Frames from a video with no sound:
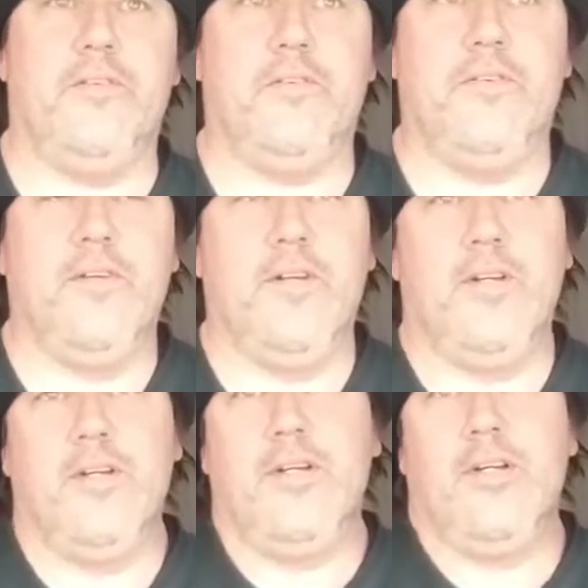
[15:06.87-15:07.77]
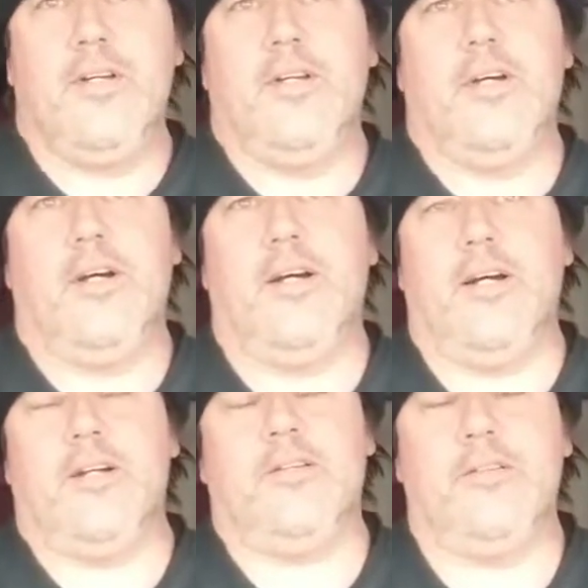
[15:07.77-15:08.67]
is
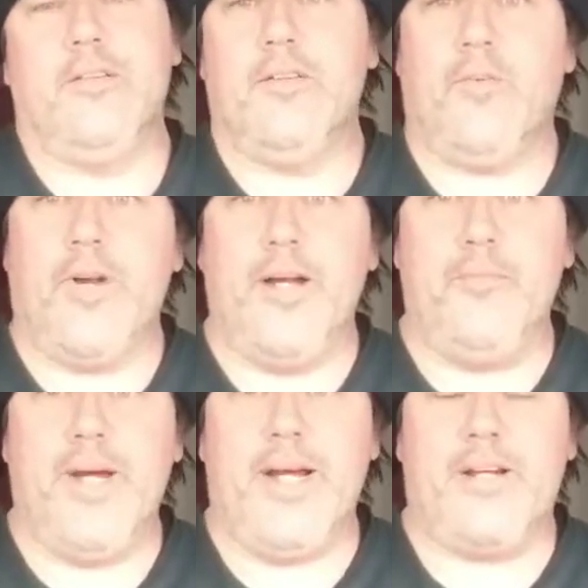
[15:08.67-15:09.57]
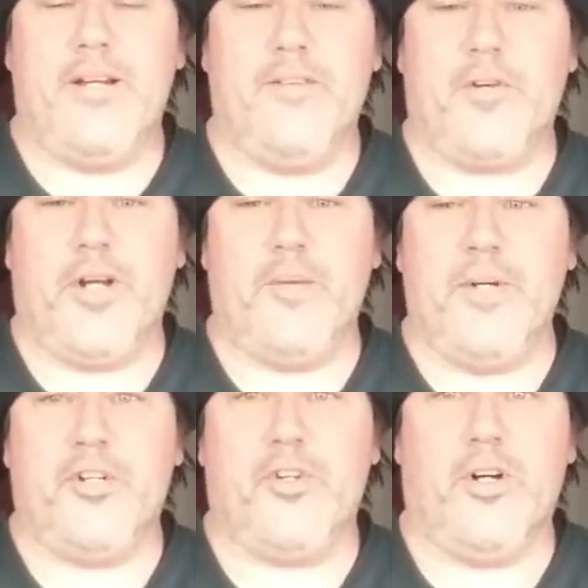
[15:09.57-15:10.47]
uh, the ride back after I get
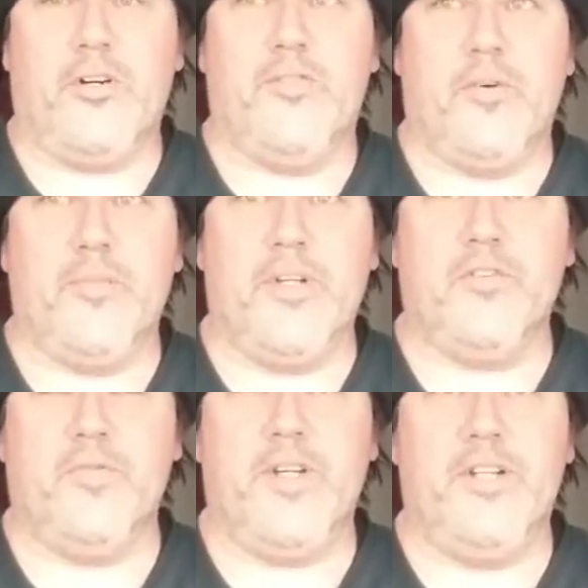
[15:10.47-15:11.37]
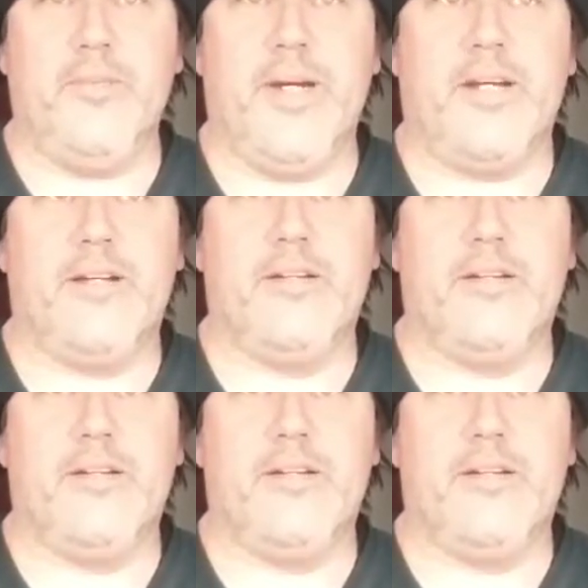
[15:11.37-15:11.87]
my truck from Pennsylvania back